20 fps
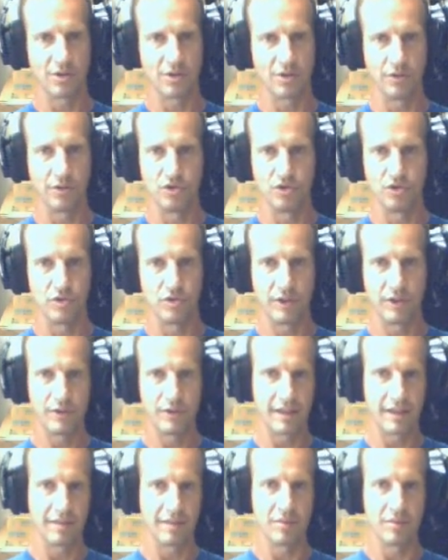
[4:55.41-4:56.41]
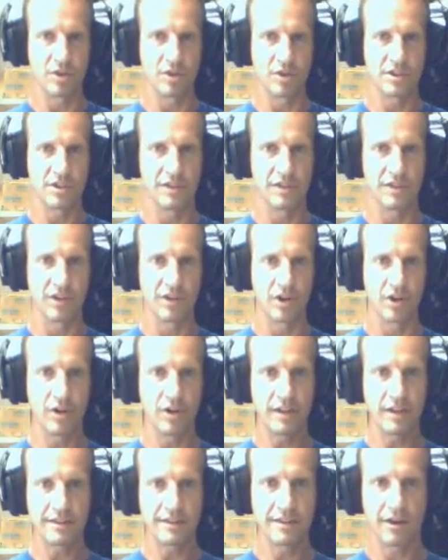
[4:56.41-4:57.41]
drift at the mercy of the currents
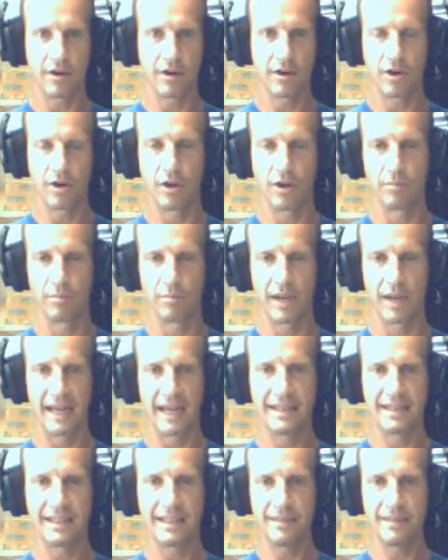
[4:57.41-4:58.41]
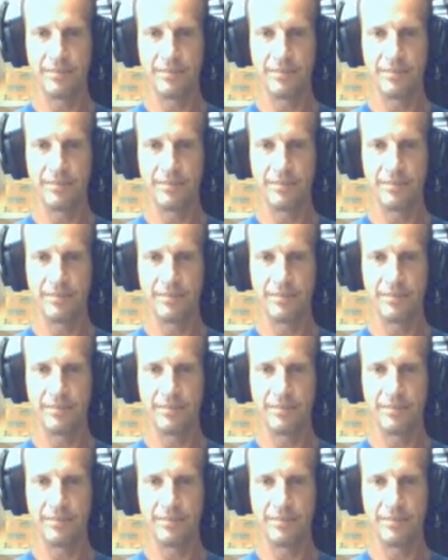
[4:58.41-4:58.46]
are called plankton.